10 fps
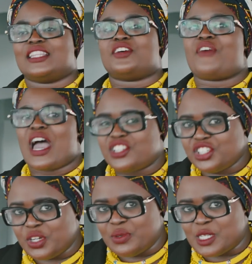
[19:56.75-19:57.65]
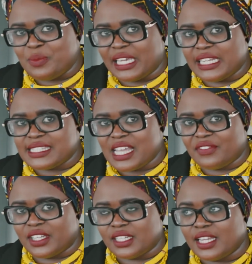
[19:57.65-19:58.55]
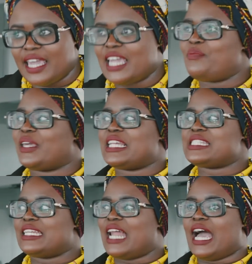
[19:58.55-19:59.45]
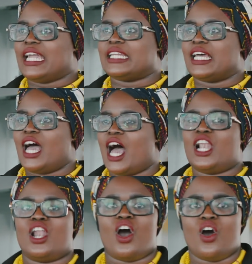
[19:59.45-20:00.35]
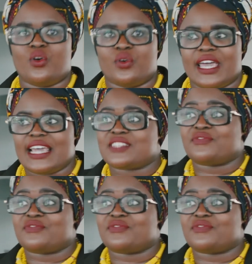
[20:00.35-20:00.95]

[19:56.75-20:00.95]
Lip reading: The fashion show was to begin at 7. It begins at 9. Hello, it's